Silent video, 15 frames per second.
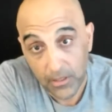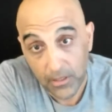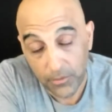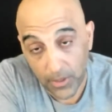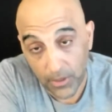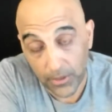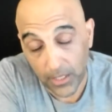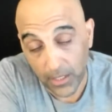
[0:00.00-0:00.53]
if
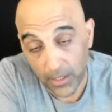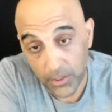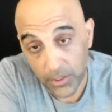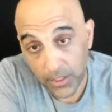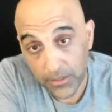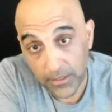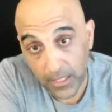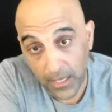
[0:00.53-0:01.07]
we don't get our
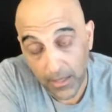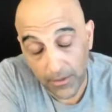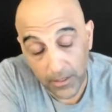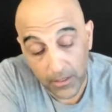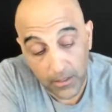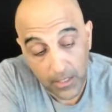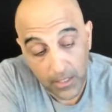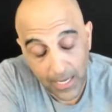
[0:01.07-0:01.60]
shit
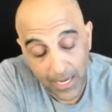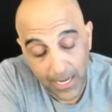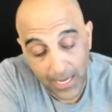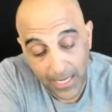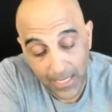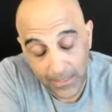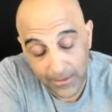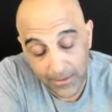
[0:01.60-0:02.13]
together
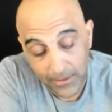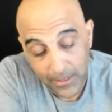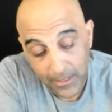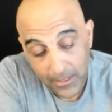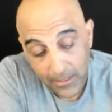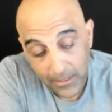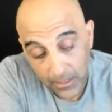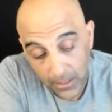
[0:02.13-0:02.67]
and you